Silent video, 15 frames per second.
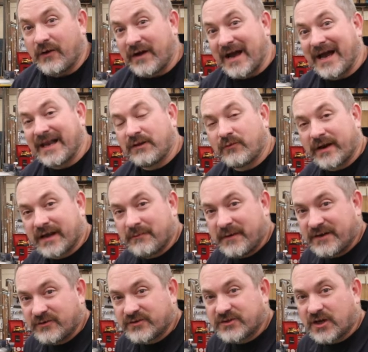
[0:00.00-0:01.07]
Now, I highly
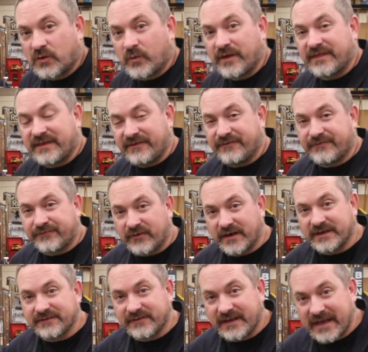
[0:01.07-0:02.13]
recommend you start with the
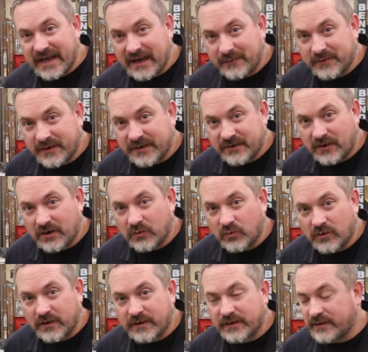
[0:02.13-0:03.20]
front of the cabinet
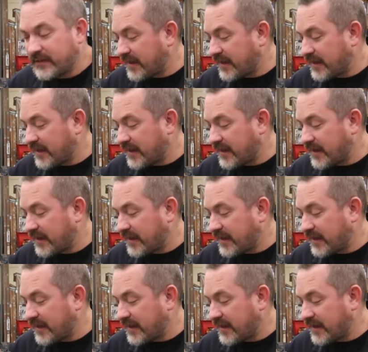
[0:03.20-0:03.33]
artwork.